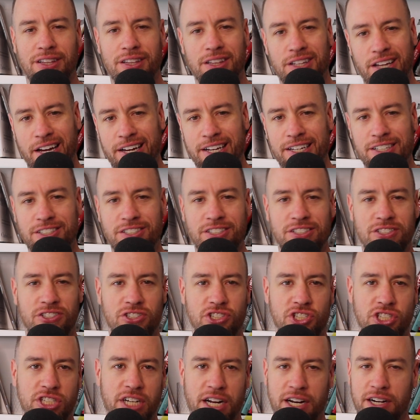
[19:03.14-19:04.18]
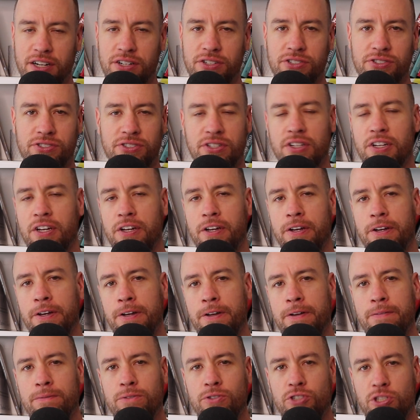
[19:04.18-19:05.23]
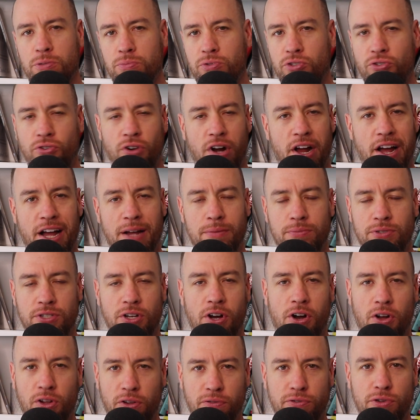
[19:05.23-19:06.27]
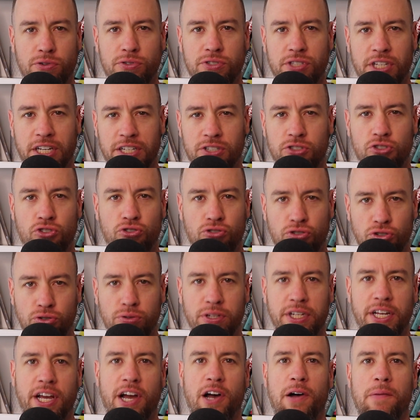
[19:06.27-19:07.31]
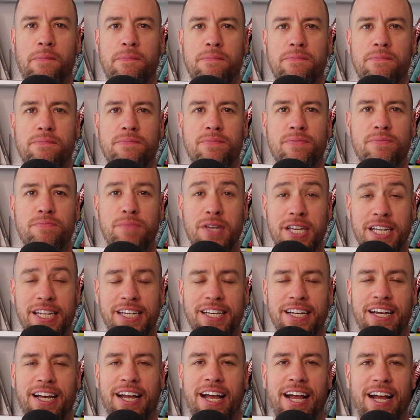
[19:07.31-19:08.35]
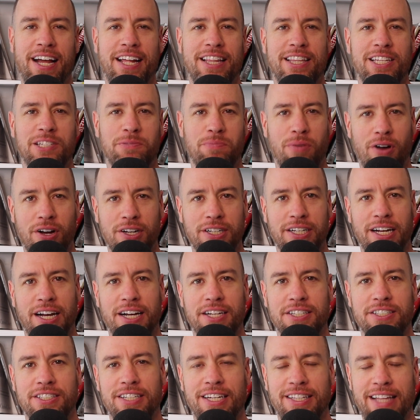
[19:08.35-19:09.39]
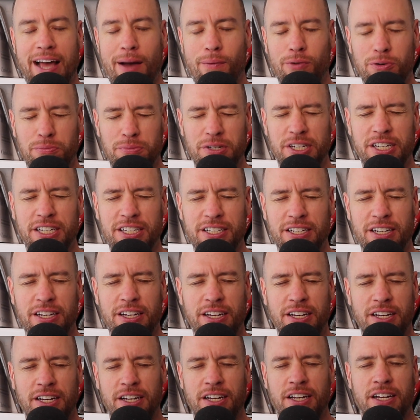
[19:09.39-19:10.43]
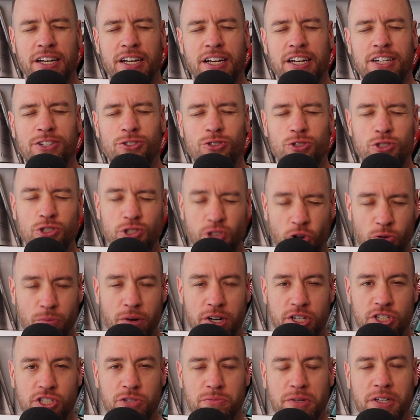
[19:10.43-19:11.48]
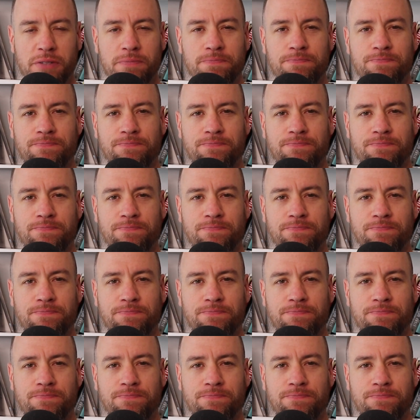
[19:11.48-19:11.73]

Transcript: likes, shares, subscribes, all of those things truly help me and this podcast, and that would mean so much to me.